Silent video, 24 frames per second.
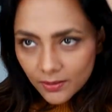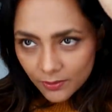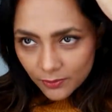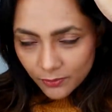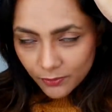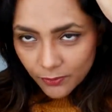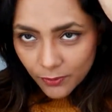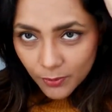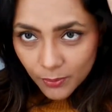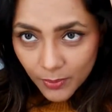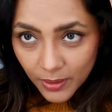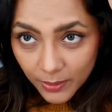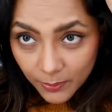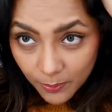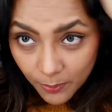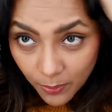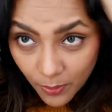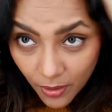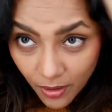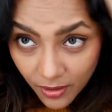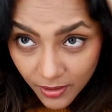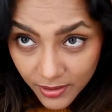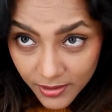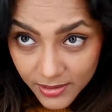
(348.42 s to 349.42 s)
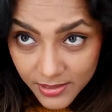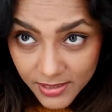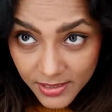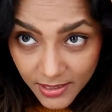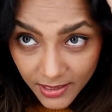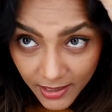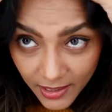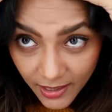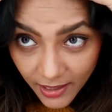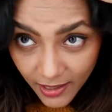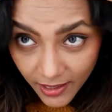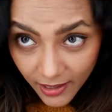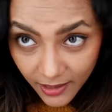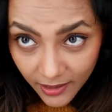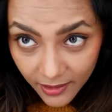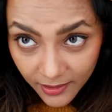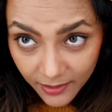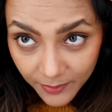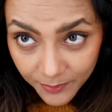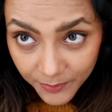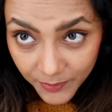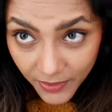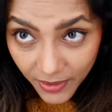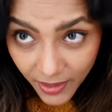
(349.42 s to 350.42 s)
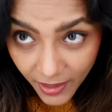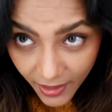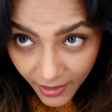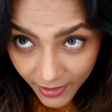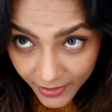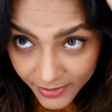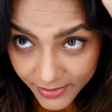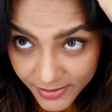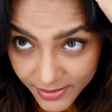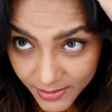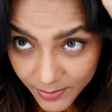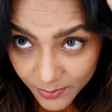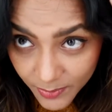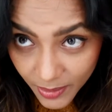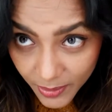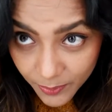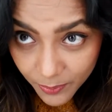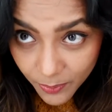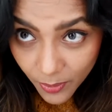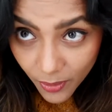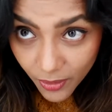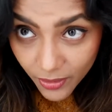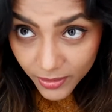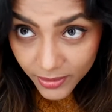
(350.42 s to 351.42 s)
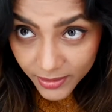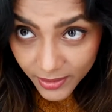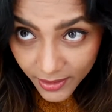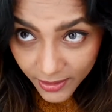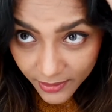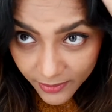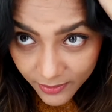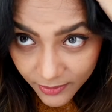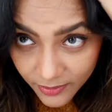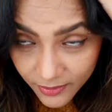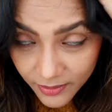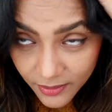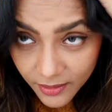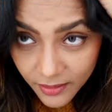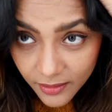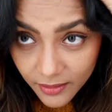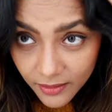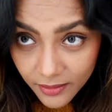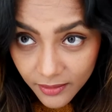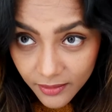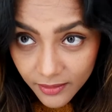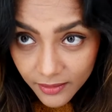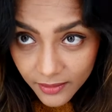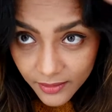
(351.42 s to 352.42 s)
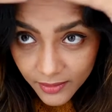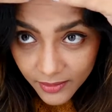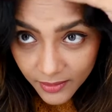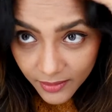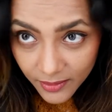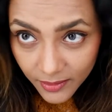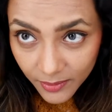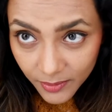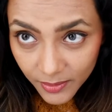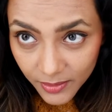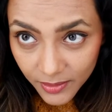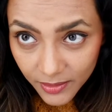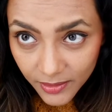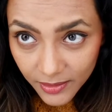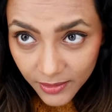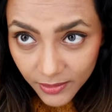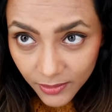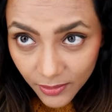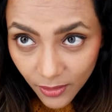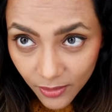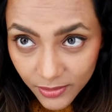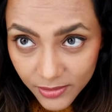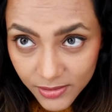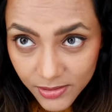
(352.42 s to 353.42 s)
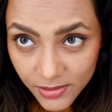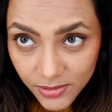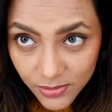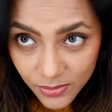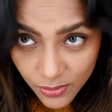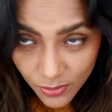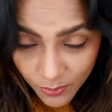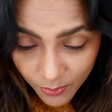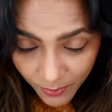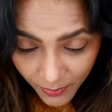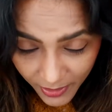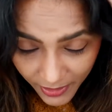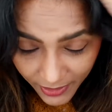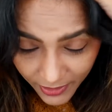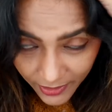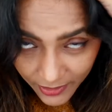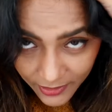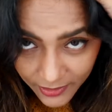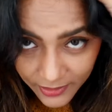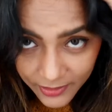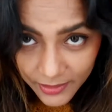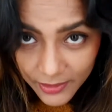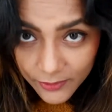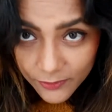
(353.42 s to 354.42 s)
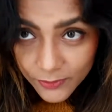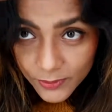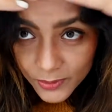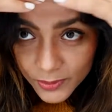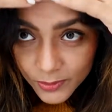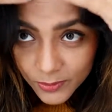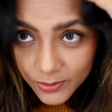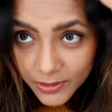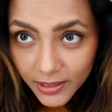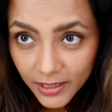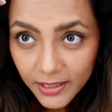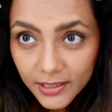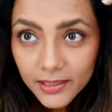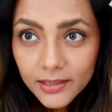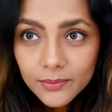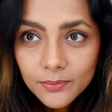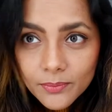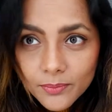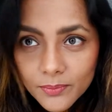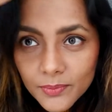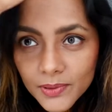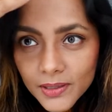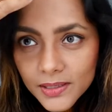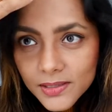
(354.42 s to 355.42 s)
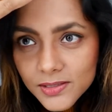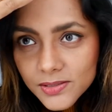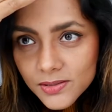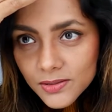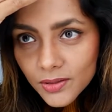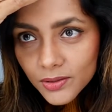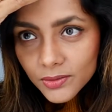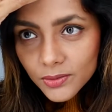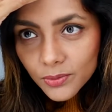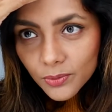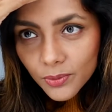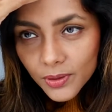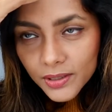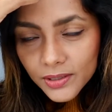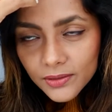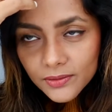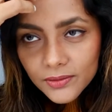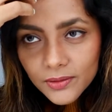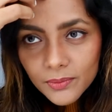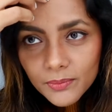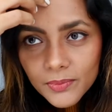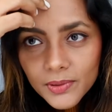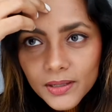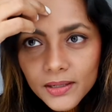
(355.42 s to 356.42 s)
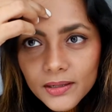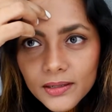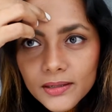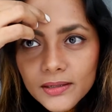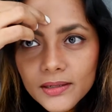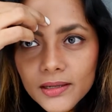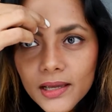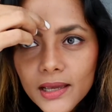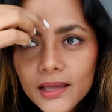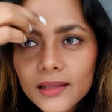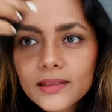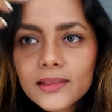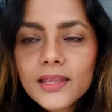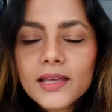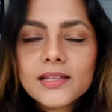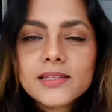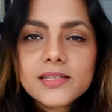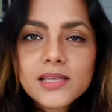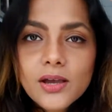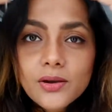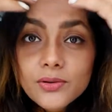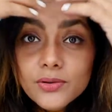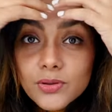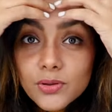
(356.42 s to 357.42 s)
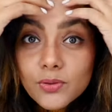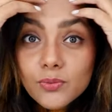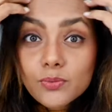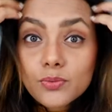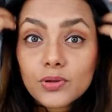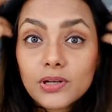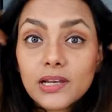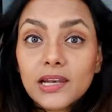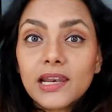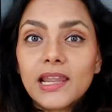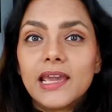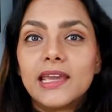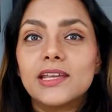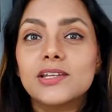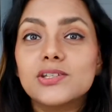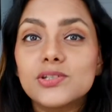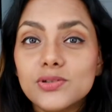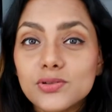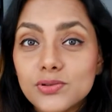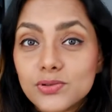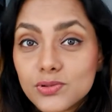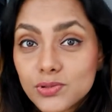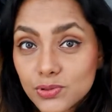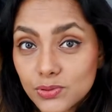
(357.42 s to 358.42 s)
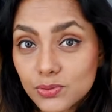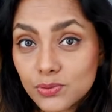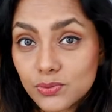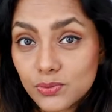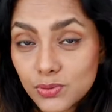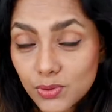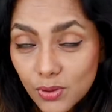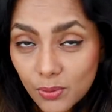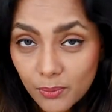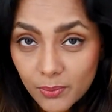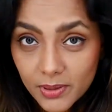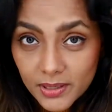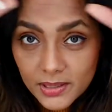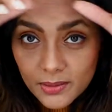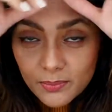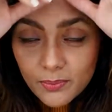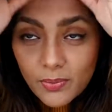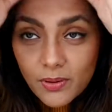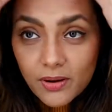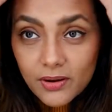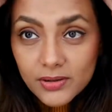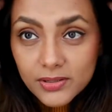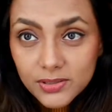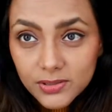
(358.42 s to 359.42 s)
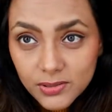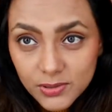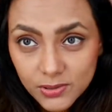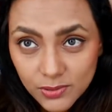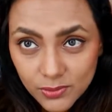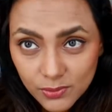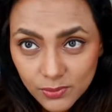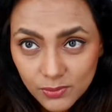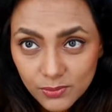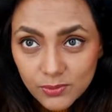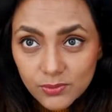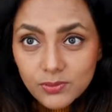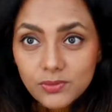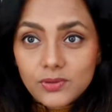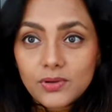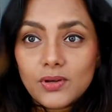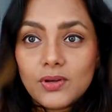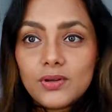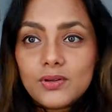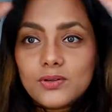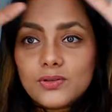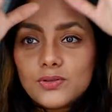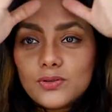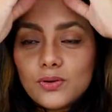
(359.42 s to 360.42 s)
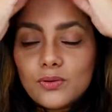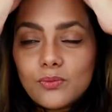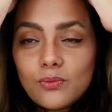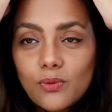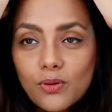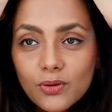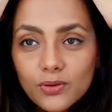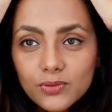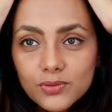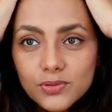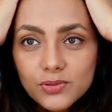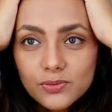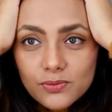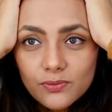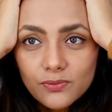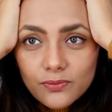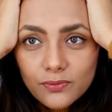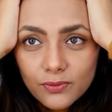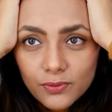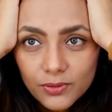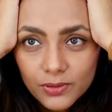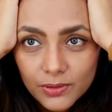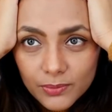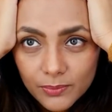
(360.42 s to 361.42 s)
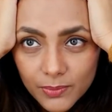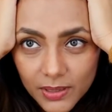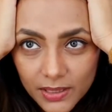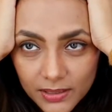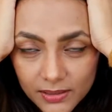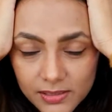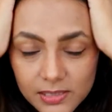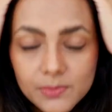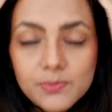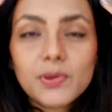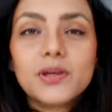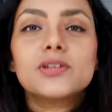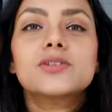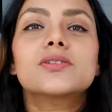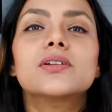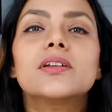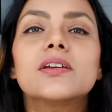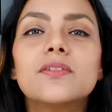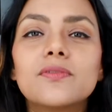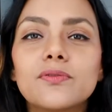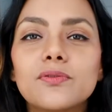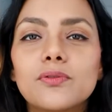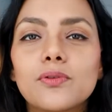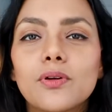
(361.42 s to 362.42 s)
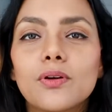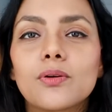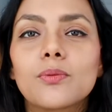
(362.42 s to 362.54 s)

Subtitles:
for my part, I did my part in the not so middle. If you look at it, it's not quite in the middle, and that's how you would like to do your middle part. You don't want to do full middle, especially if you're